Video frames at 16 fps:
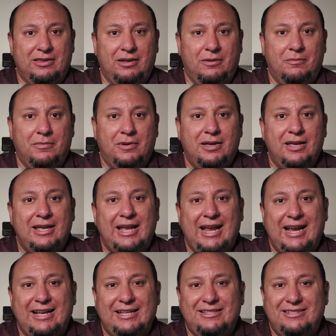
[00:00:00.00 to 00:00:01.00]
them
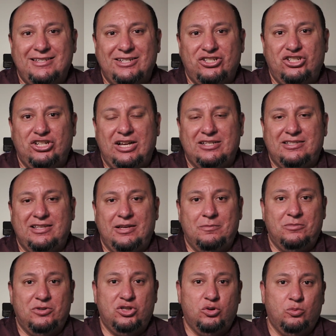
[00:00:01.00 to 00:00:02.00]
and suggest
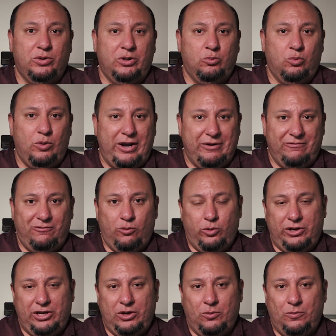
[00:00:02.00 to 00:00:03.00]
them to rewrite for
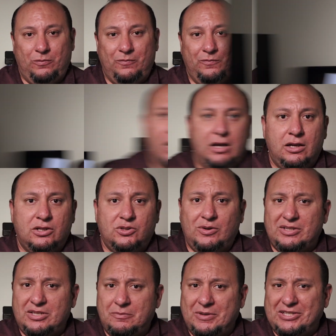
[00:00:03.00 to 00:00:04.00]
you. So
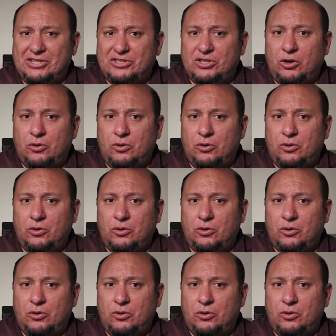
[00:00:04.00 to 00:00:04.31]
as a business